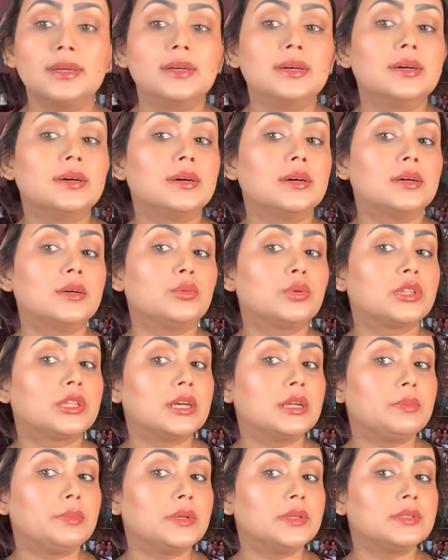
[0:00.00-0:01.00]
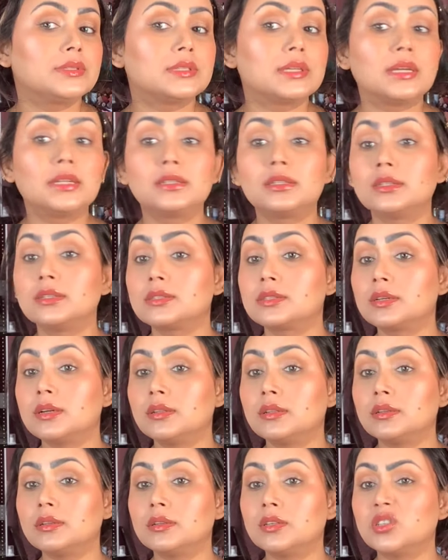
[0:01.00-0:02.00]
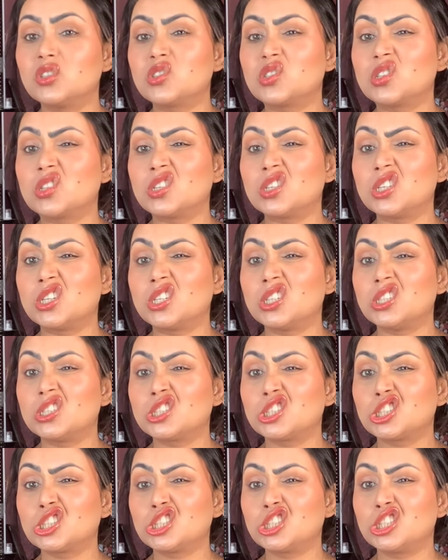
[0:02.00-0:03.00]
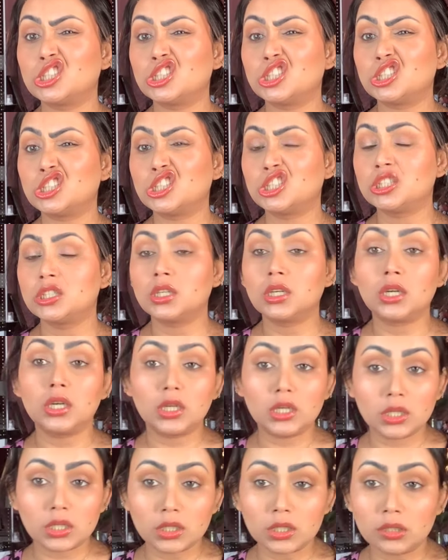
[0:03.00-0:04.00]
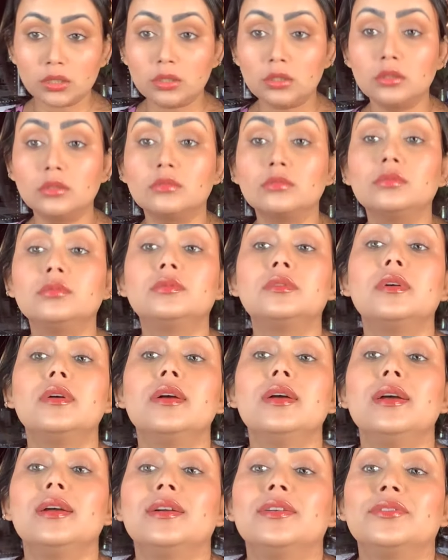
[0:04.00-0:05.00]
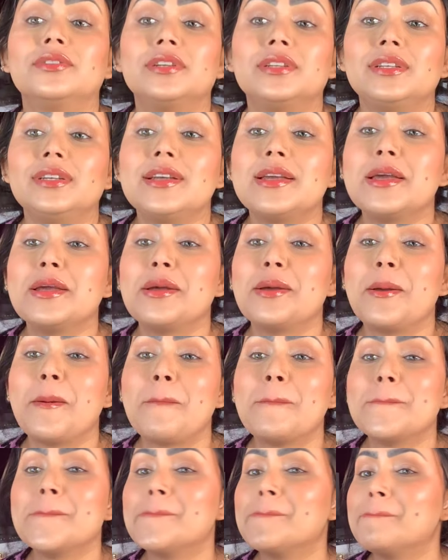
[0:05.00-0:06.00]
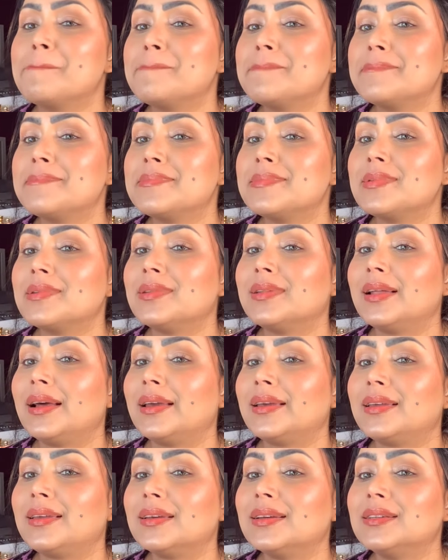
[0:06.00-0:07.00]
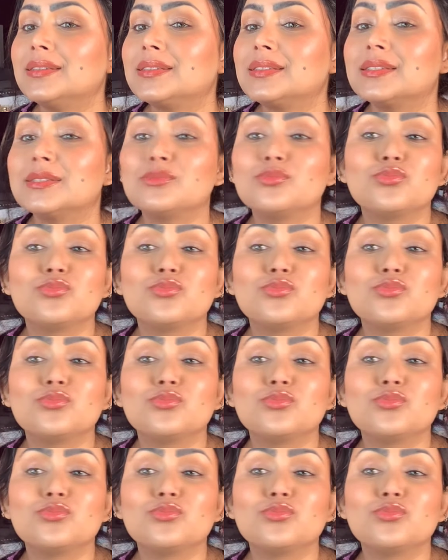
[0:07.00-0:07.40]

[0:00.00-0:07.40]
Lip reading: With that being said, this color is alright. I don't really like it.